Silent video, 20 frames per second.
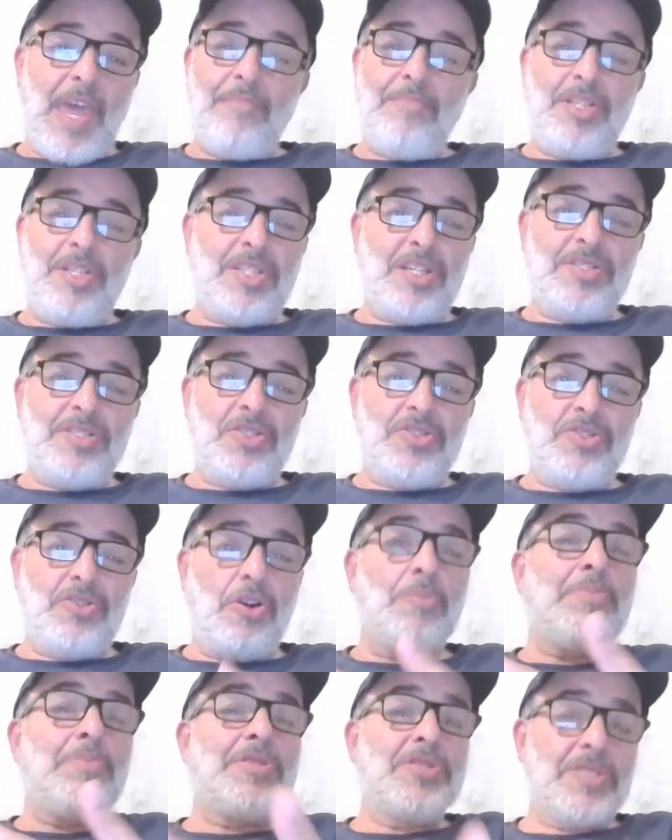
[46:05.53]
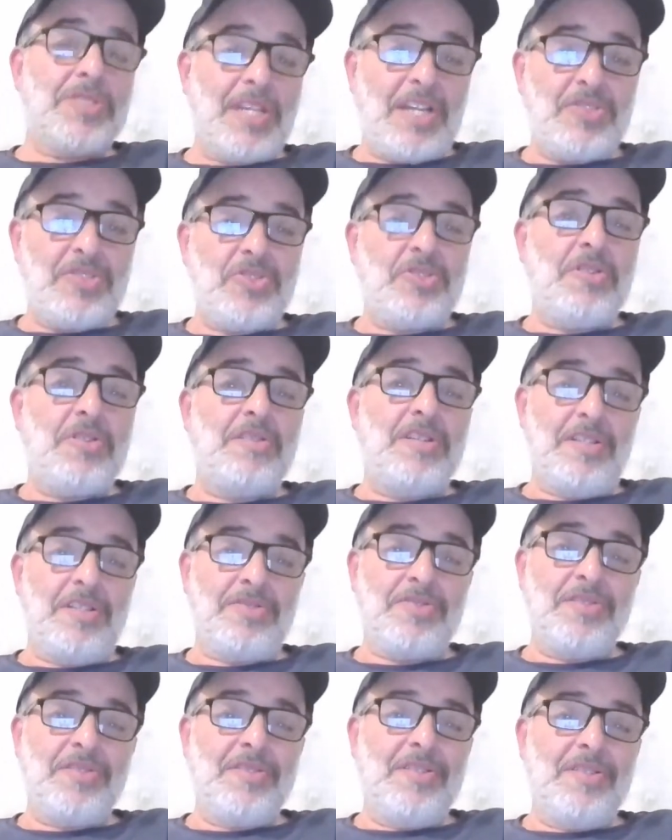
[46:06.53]
But this guy's
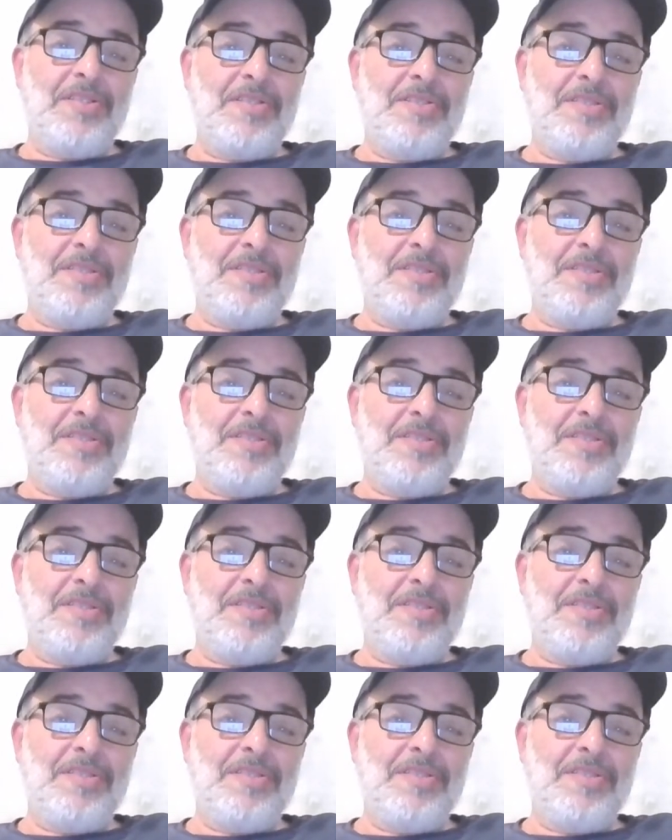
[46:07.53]
serious.